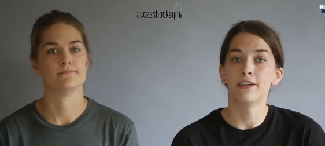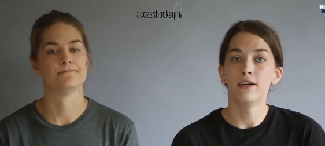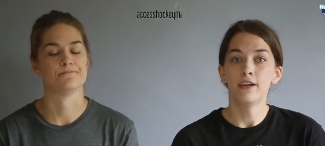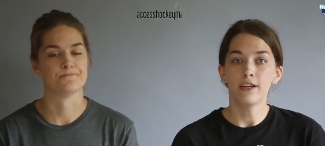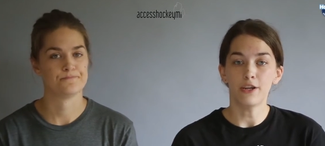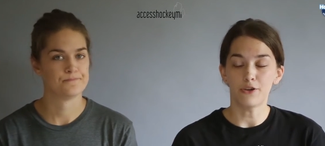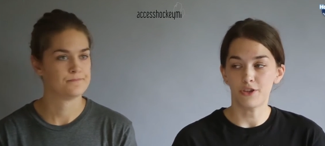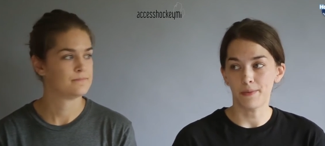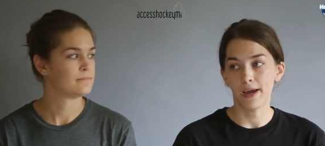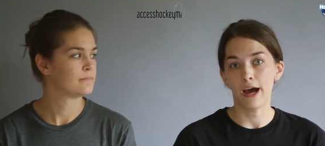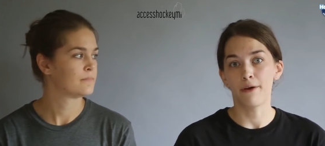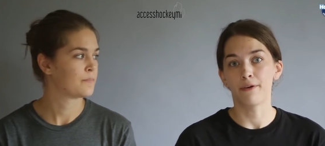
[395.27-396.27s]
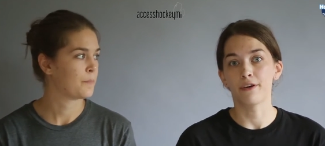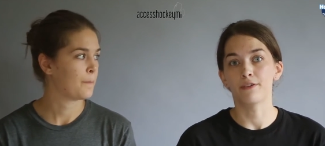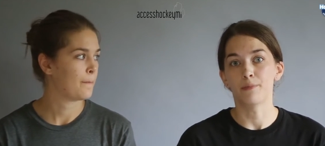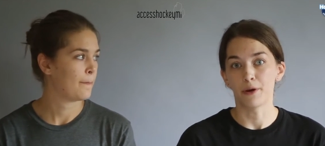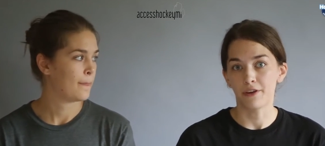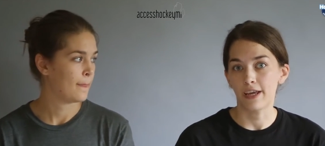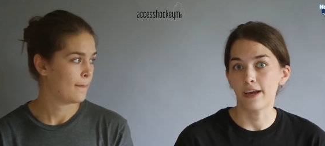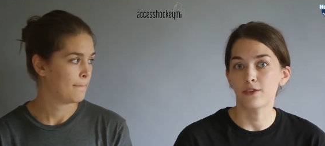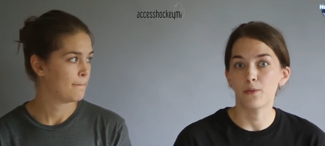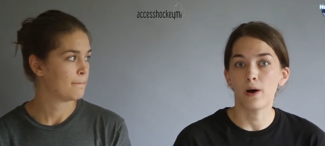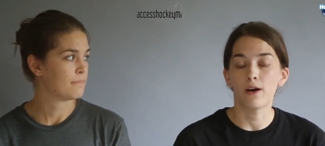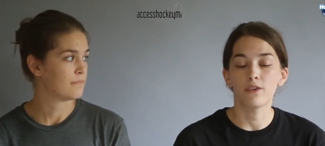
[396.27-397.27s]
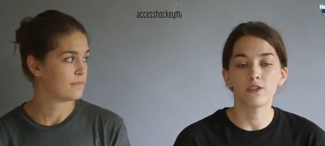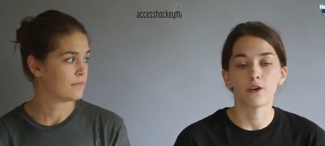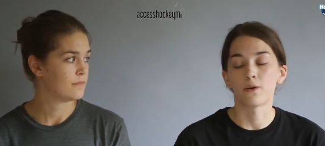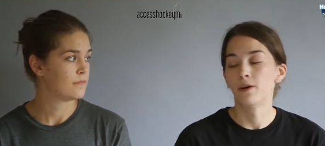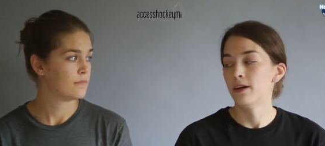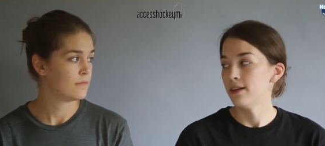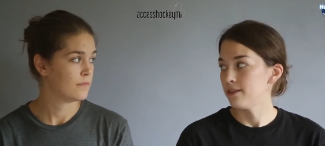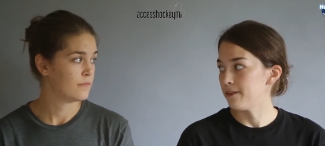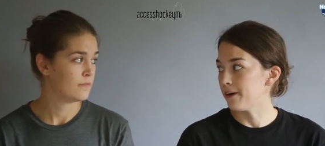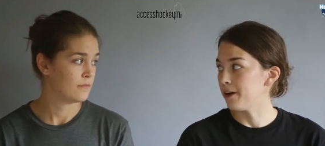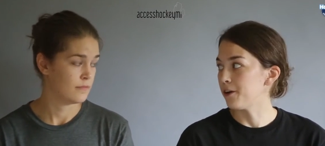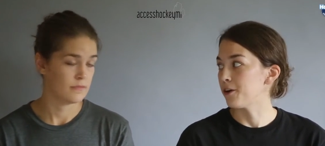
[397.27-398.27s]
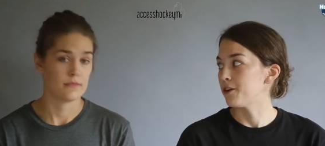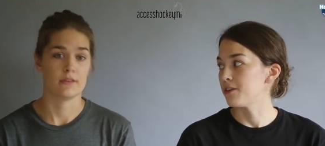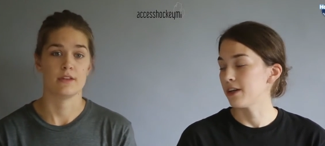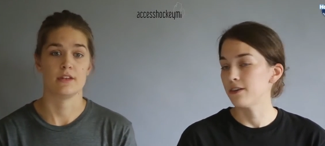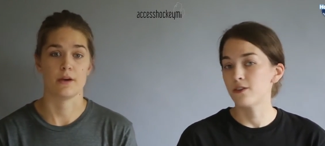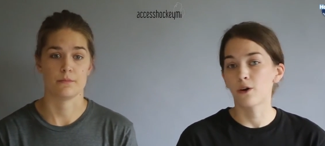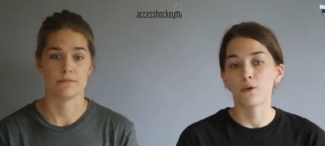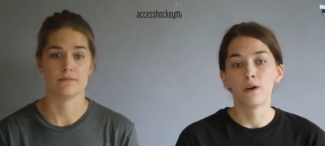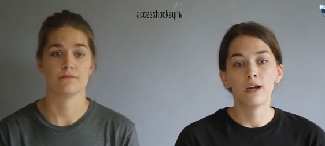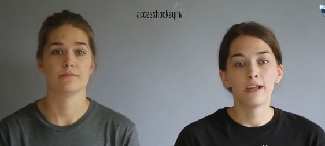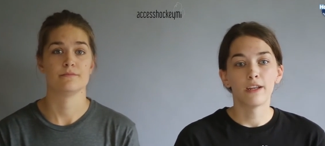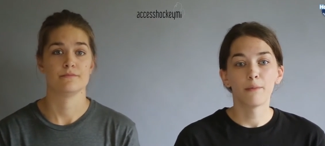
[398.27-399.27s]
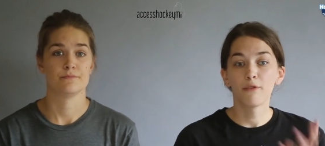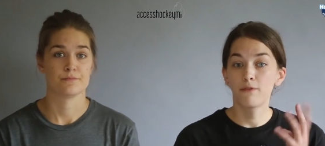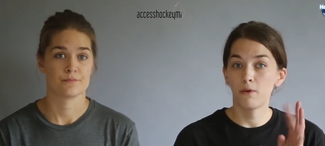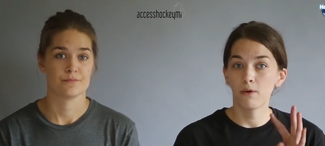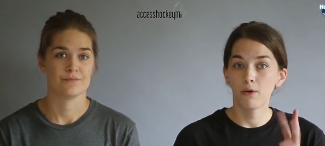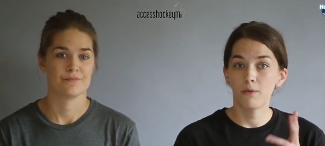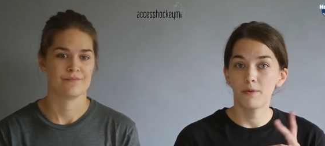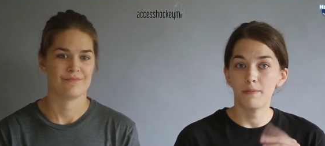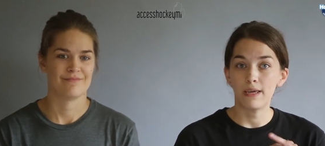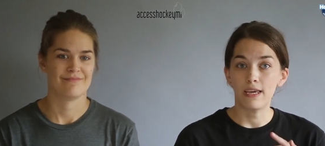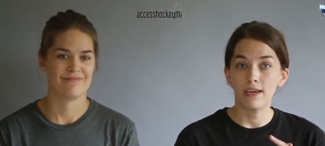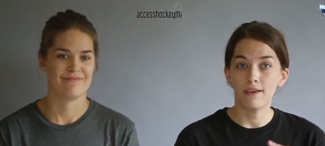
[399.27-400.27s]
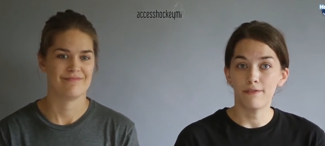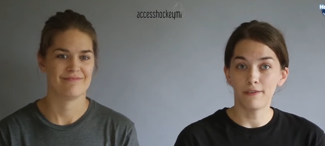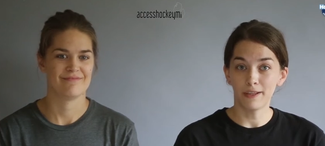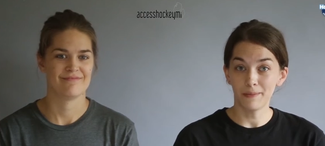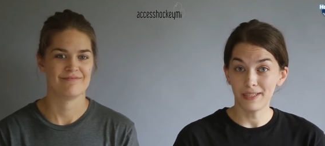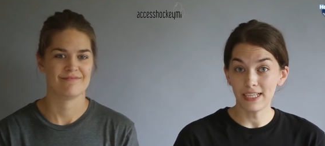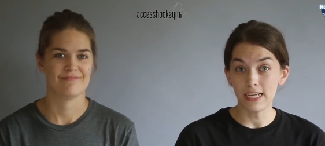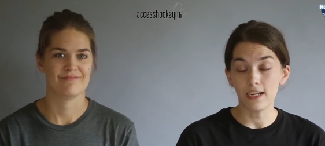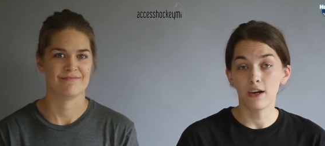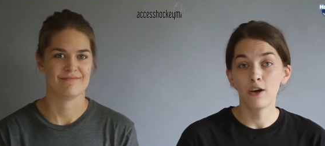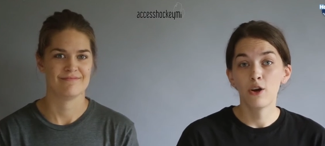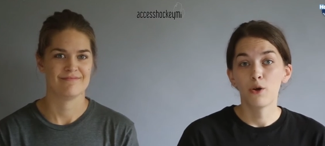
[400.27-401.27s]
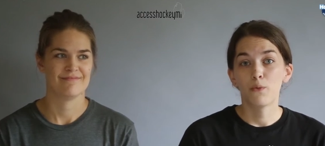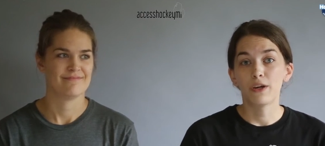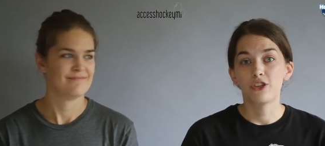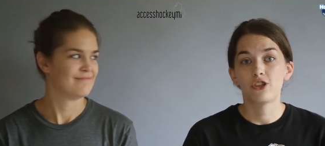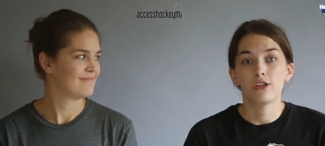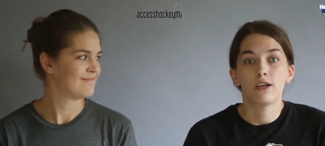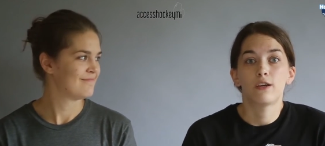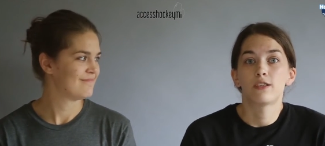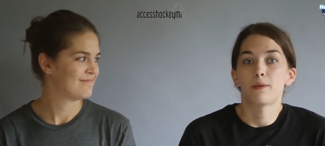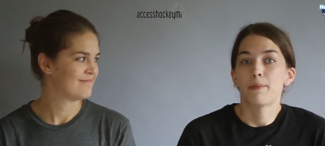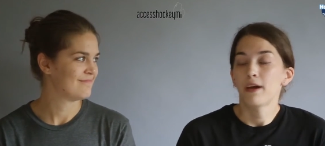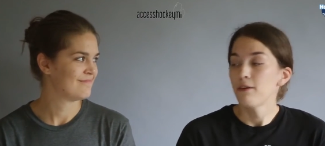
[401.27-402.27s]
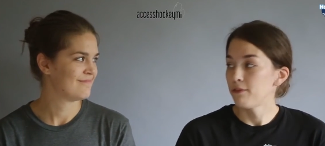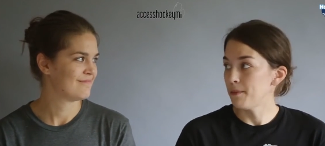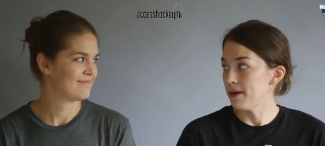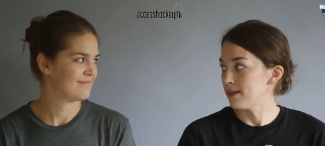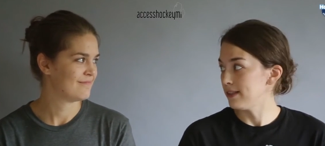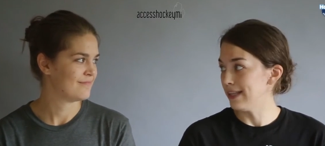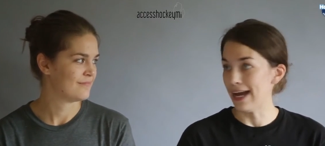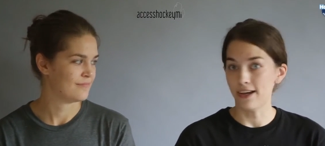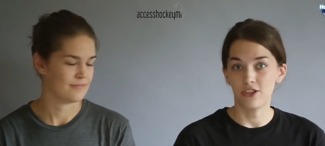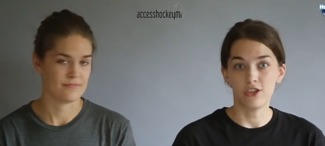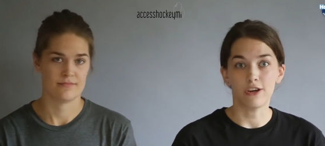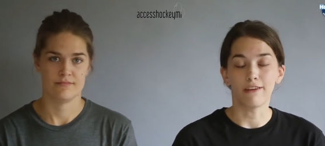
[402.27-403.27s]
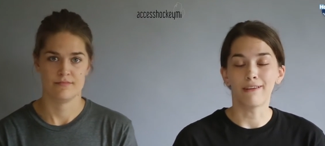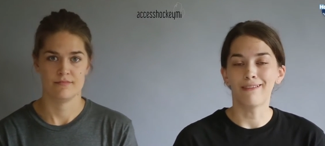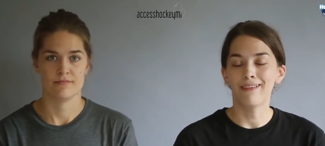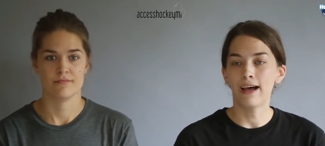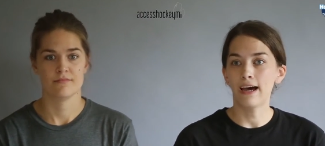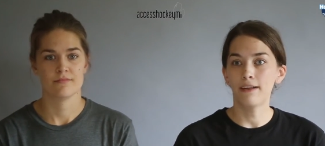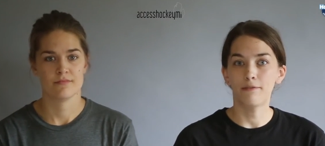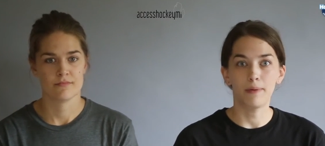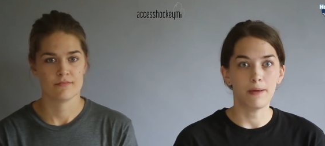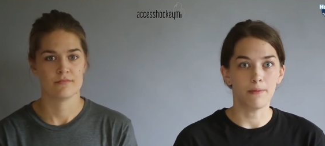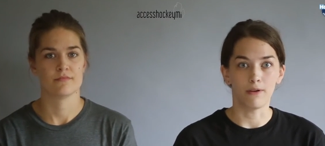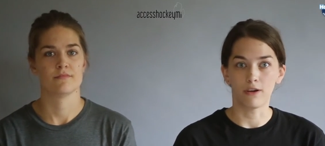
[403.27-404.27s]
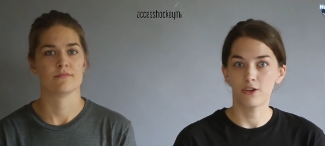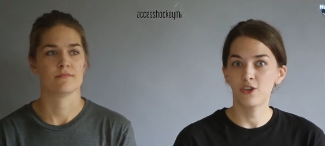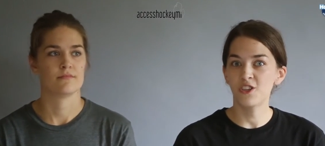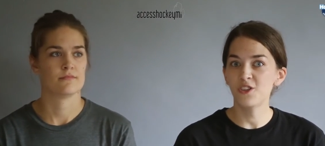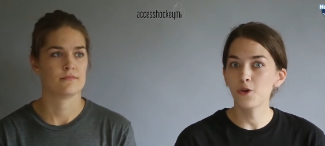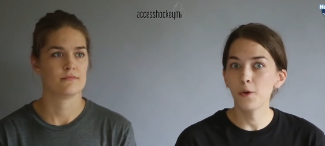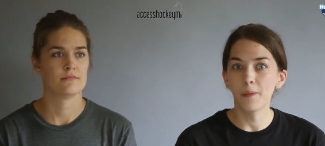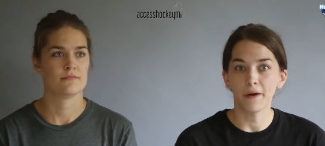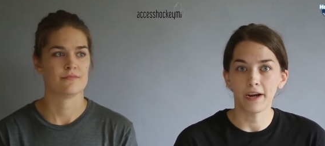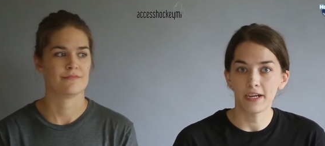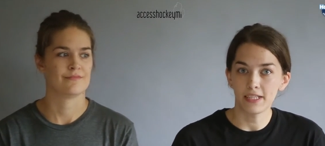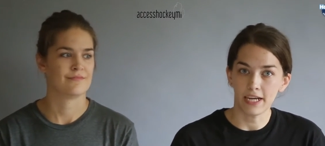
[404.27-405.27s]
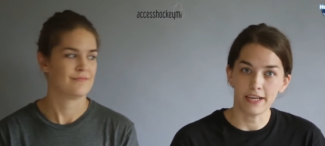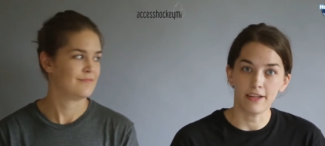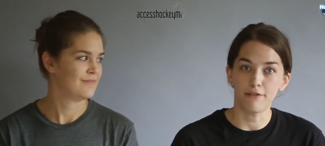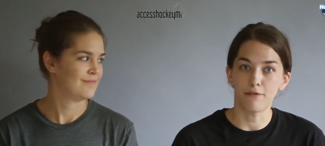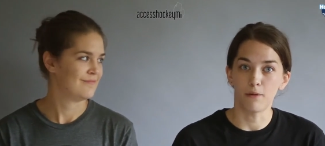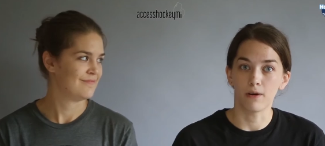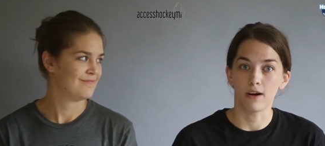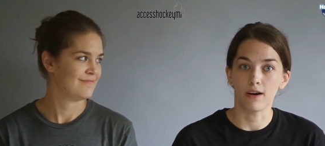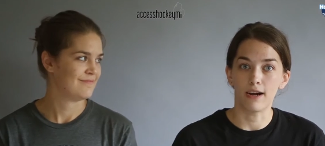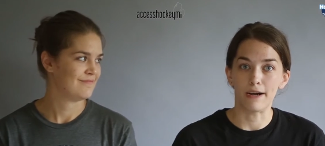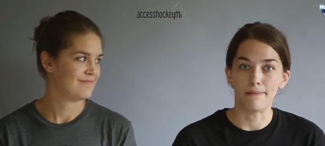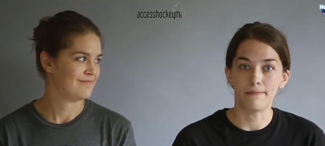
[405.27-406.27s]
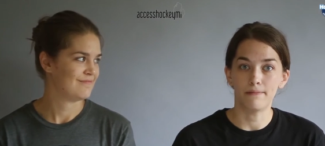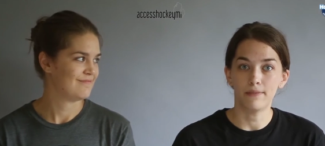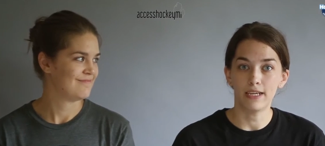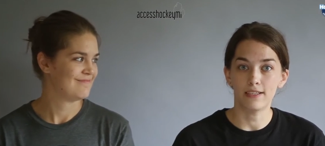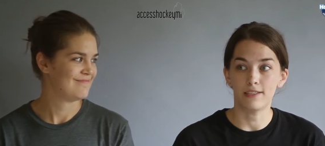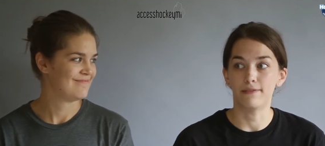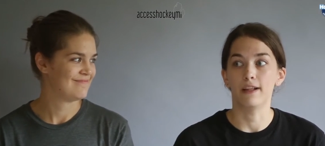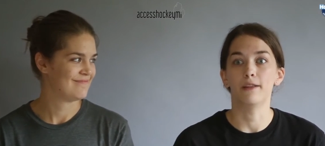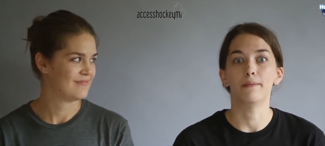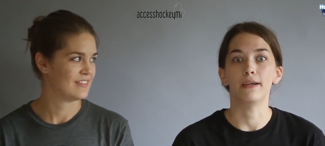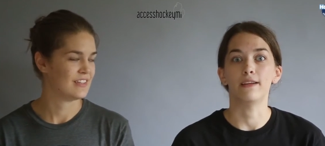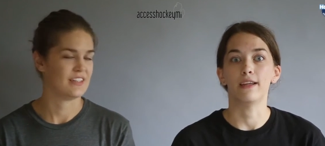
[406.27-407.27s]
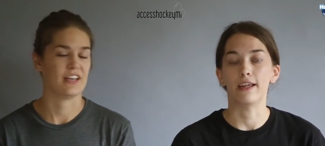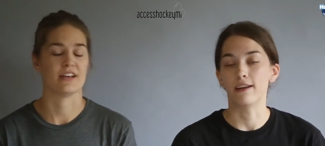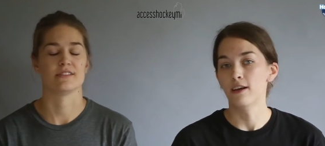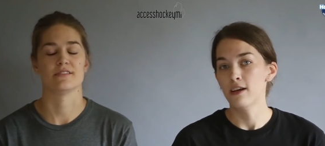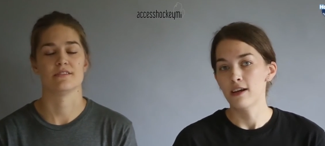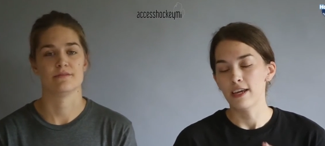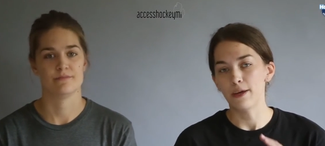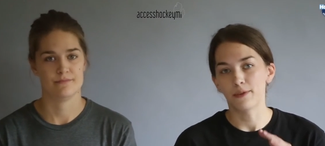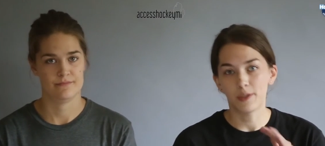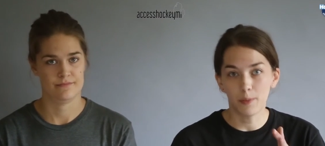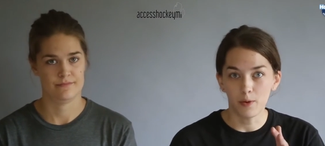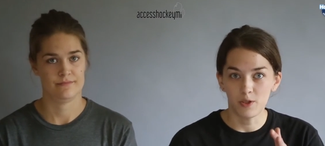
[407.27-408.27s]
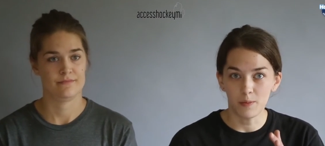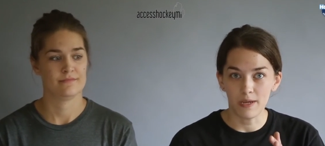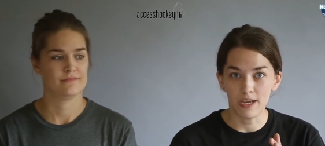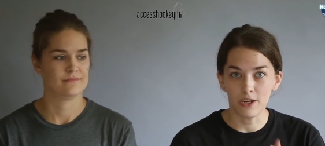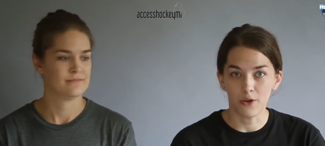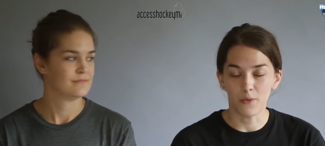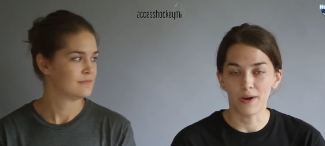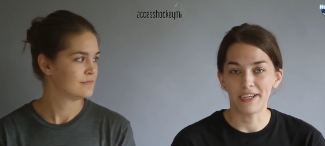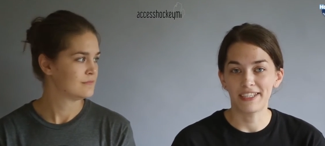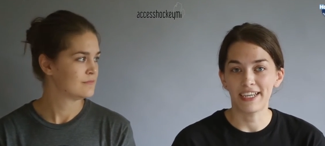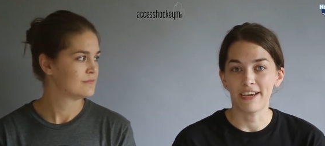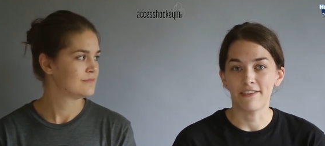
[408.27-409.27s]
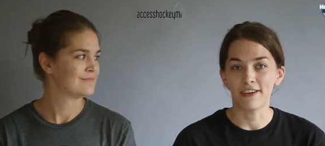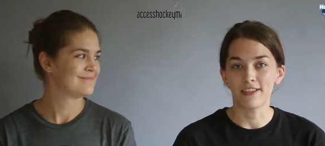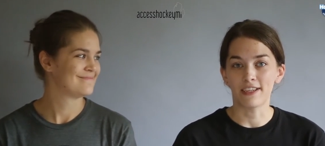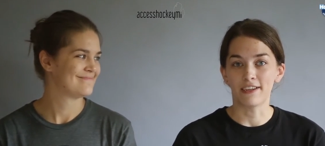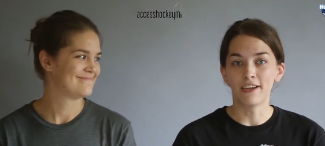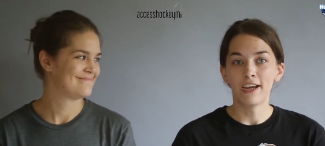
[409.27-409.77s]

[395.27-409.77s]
Speaker 1: mm-hmm. you know, Jimmy Howard, Bernier as well, mm-hmm. so... It's very encouraging. Yep. So number four would be Philip Zadina, which is a pick from us last year, and a lot of people are super excited for um, his development. And yes. he was supposed to be, you know, the one to save us. And